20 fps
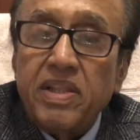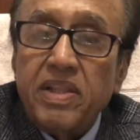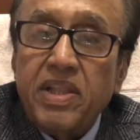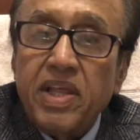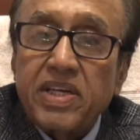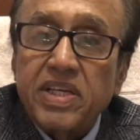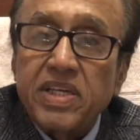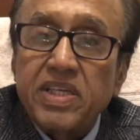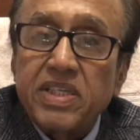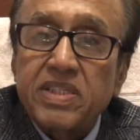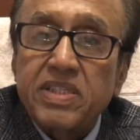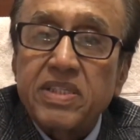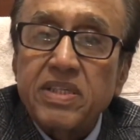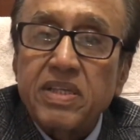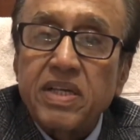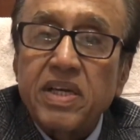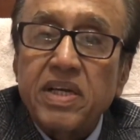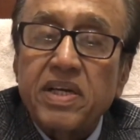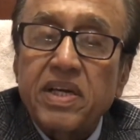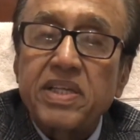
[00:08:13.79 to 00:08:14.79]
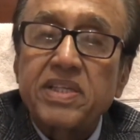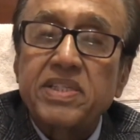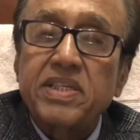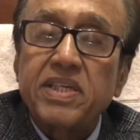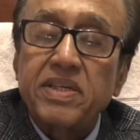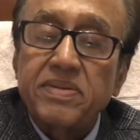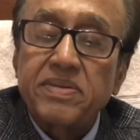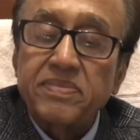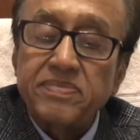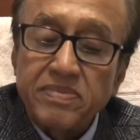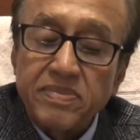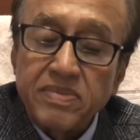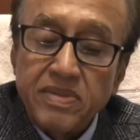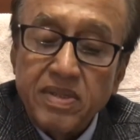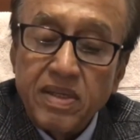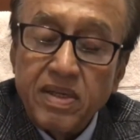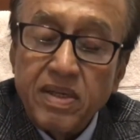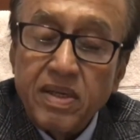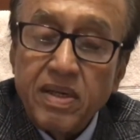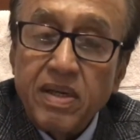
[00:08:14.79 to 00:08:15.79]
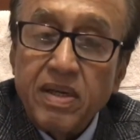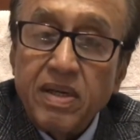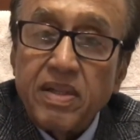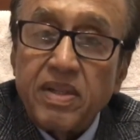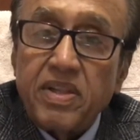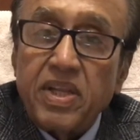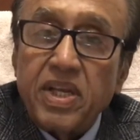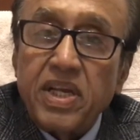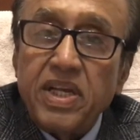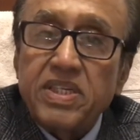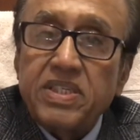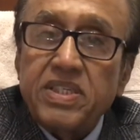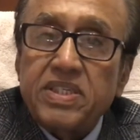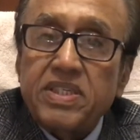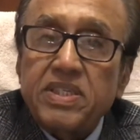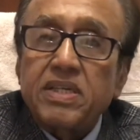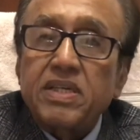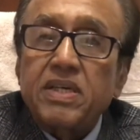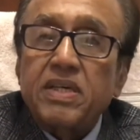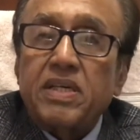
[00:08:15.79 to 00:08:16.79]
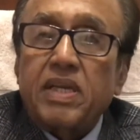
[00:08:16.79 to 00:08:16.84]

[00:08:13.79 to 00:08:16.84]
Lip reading: that is increasing. This